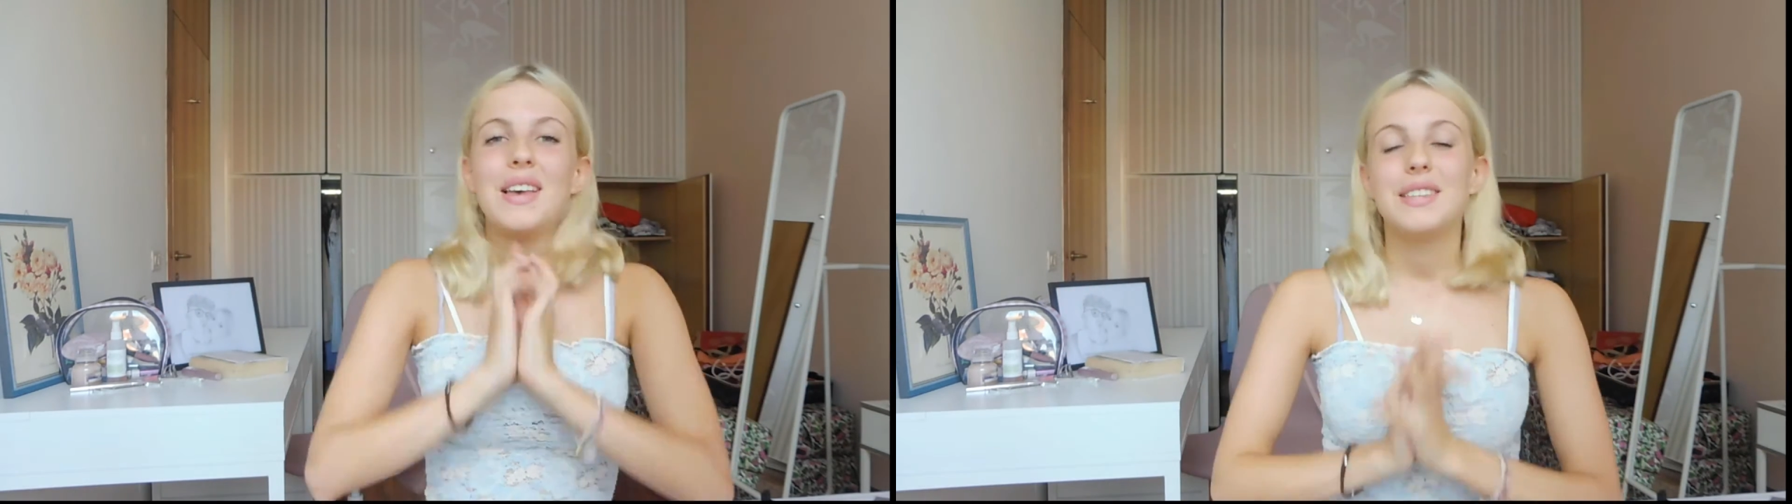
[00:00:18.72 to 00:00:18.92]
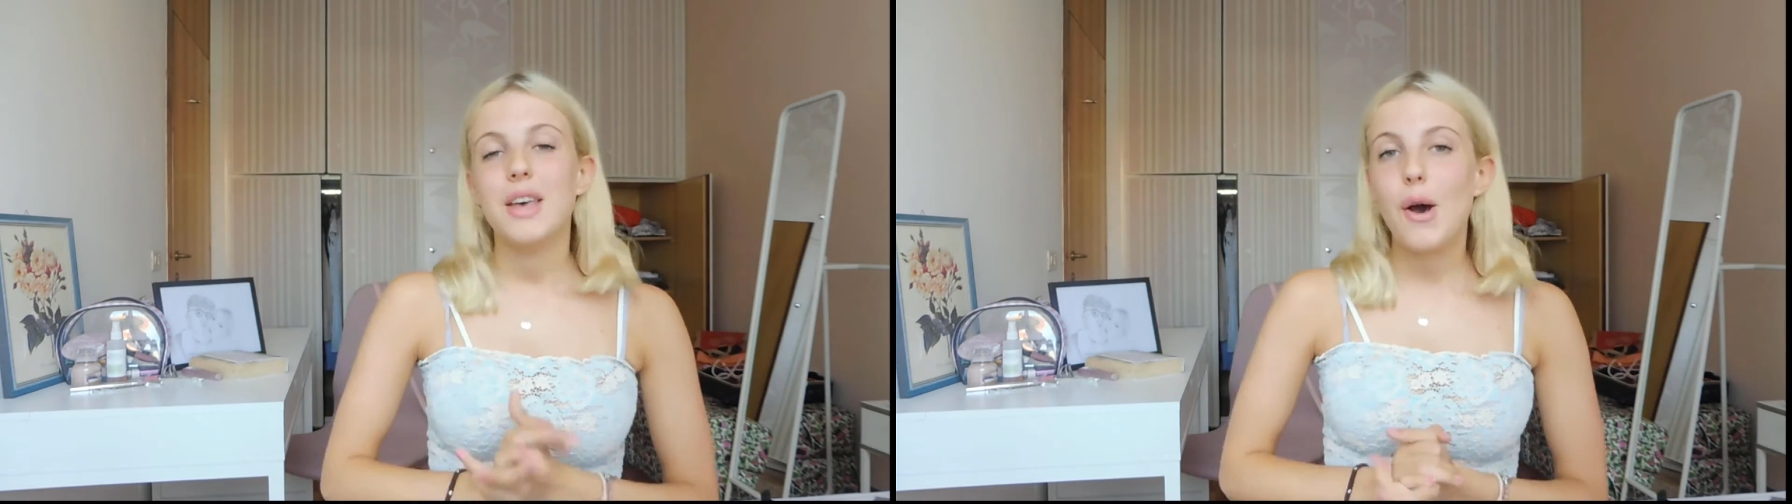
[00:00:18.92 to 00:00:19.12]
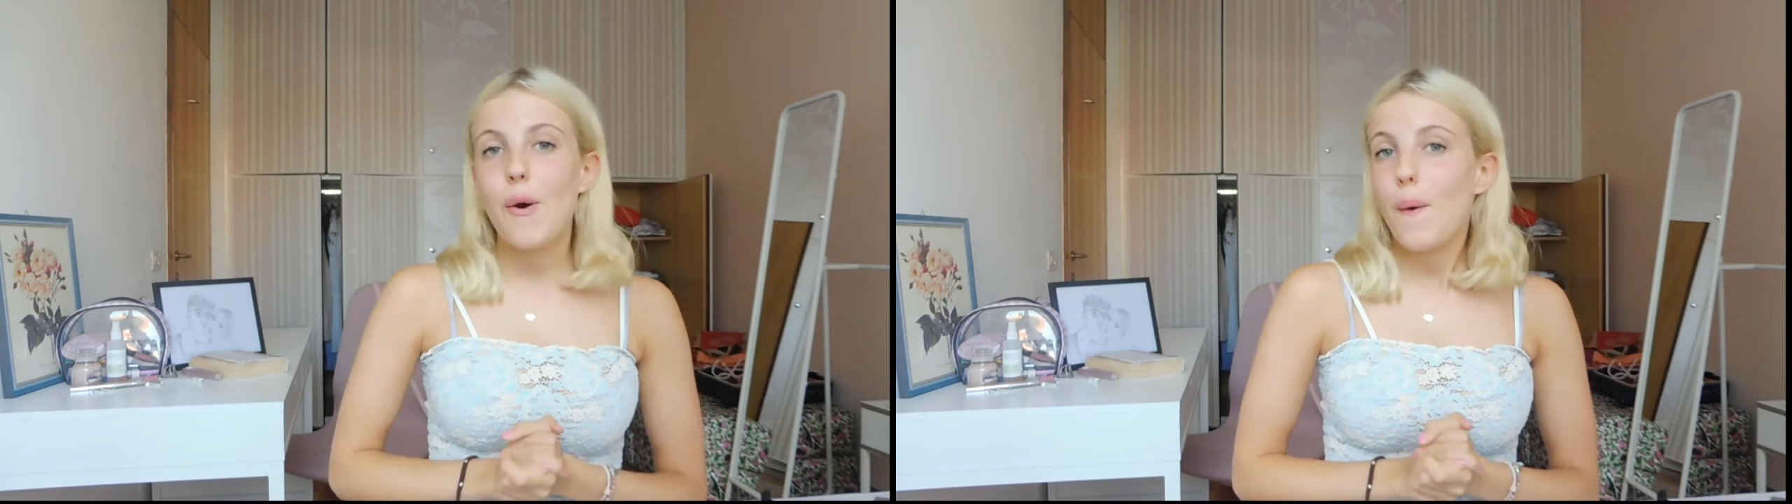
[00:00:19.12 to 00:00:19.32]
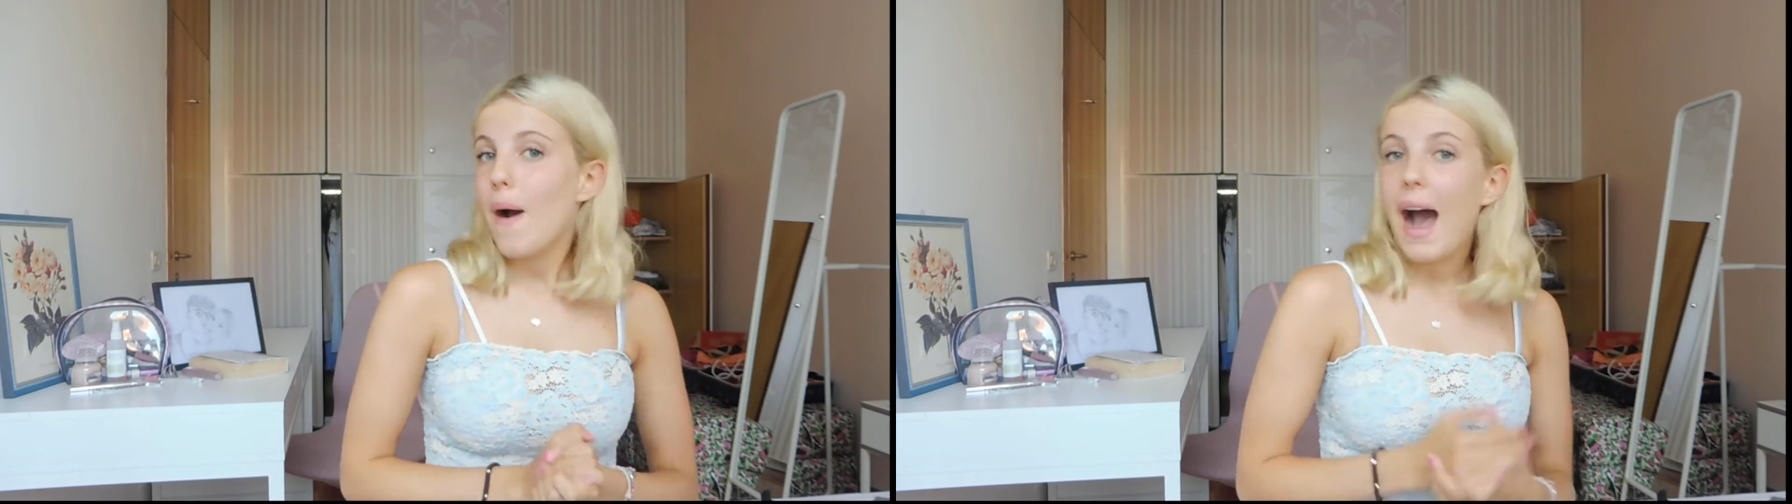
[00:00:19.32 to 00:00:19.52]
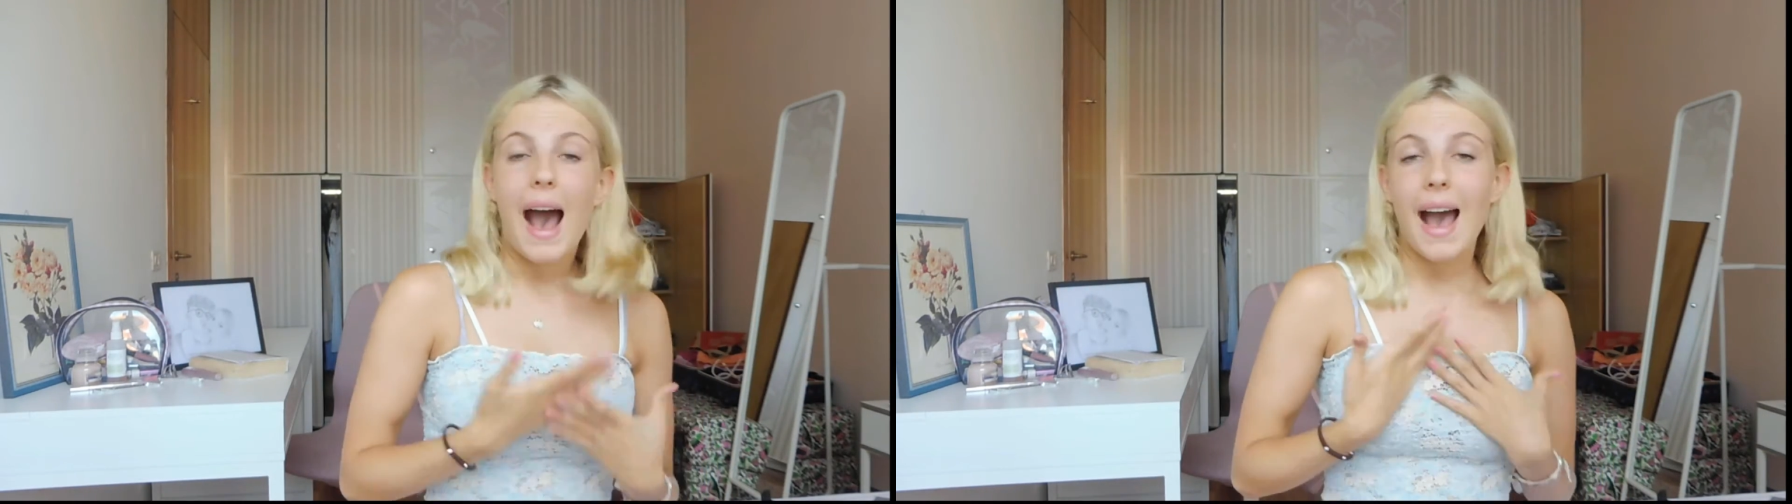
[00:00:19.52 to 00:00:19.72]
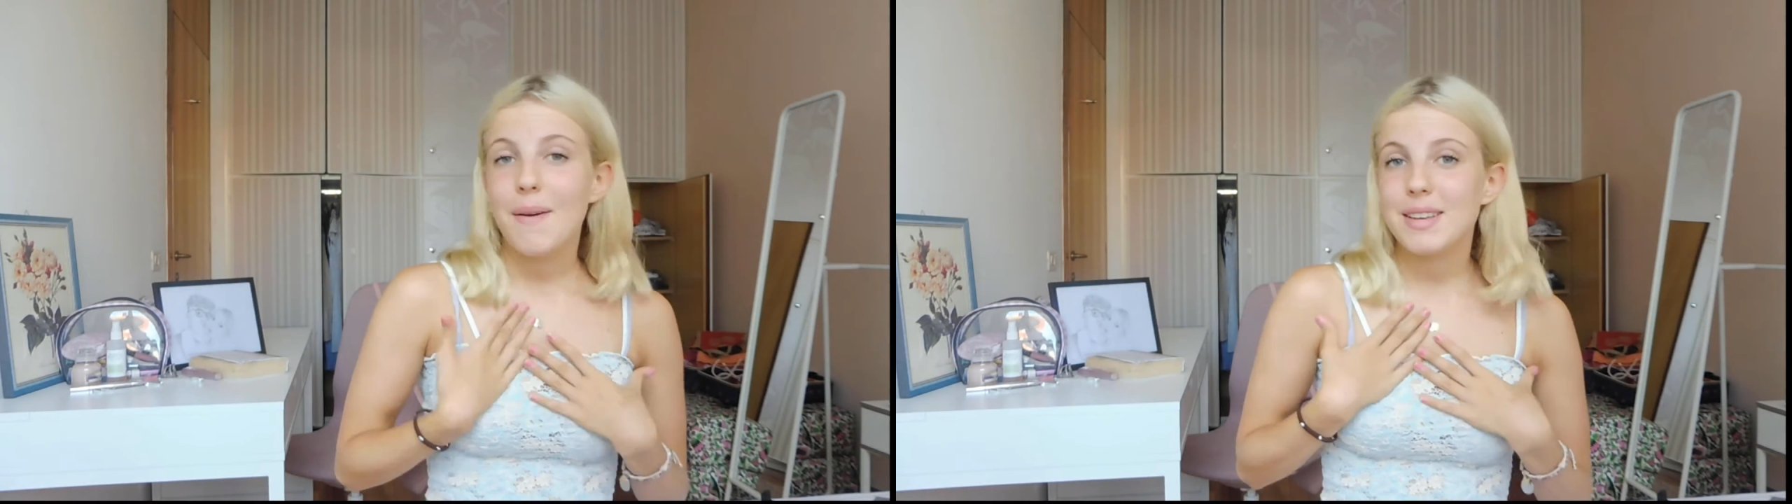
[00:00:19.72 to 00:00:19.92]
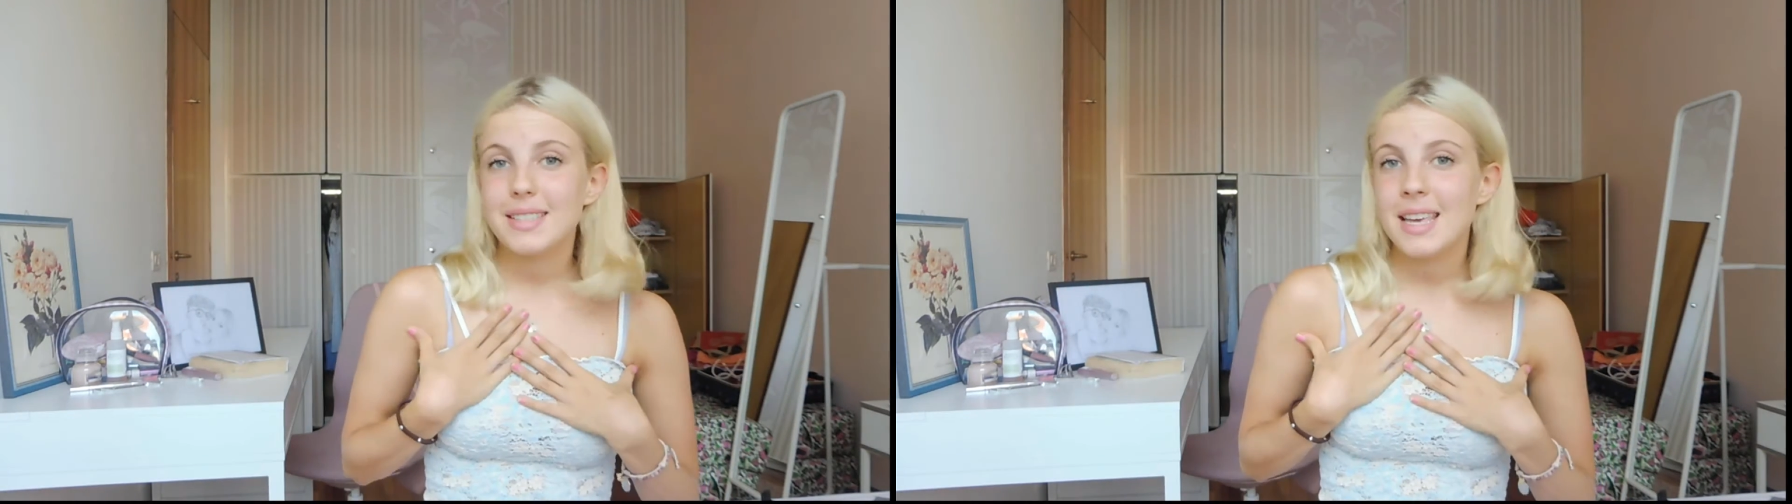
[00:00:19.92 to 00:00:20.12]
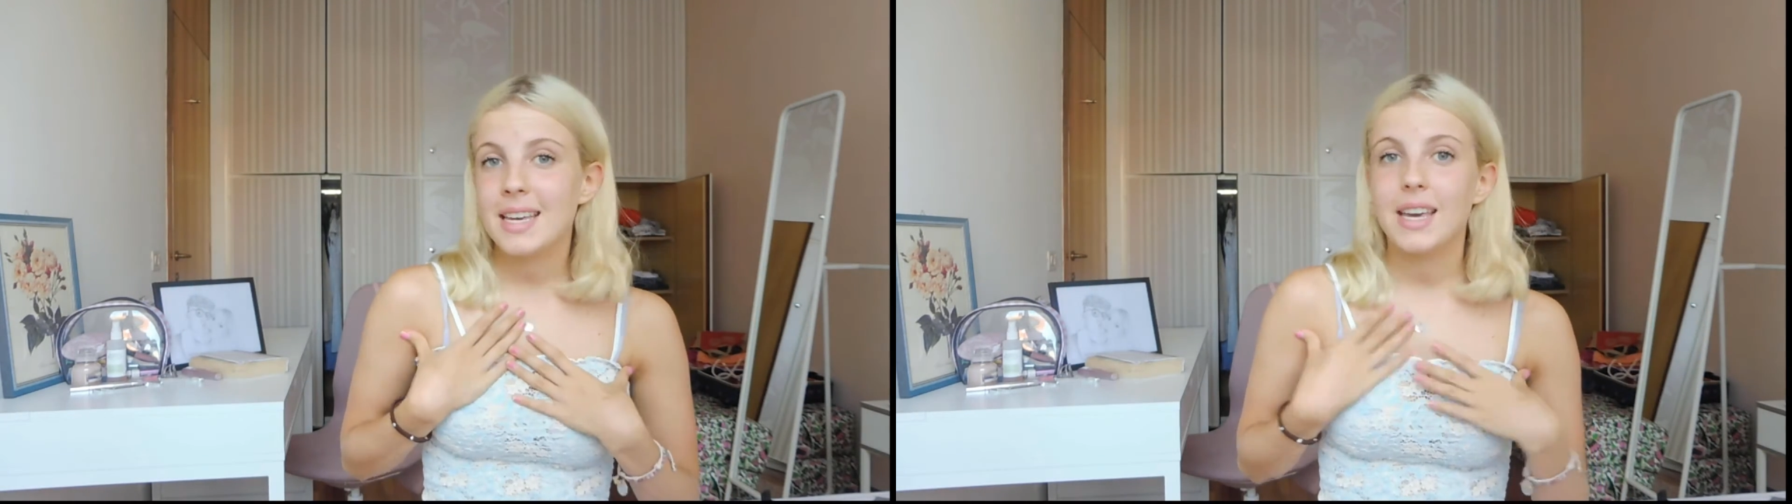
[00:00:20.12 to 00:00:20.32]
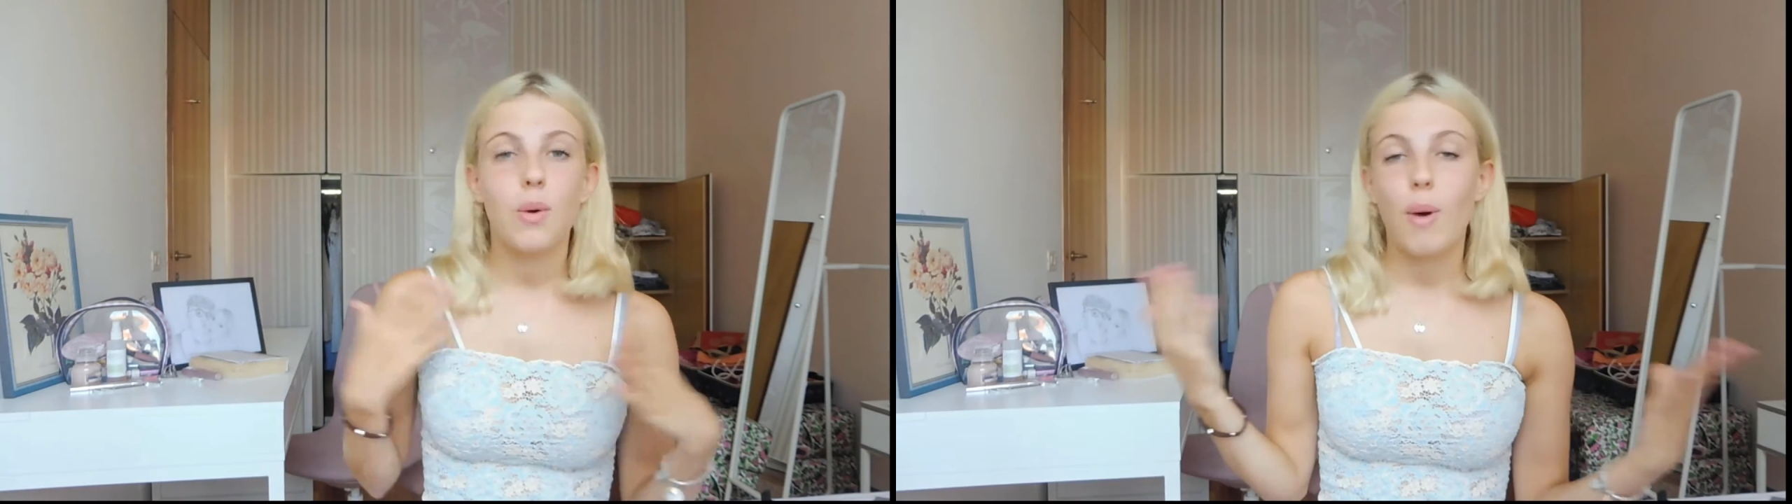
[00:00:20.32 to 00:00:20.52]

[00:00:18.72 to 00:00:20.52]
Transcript: So I was thinking,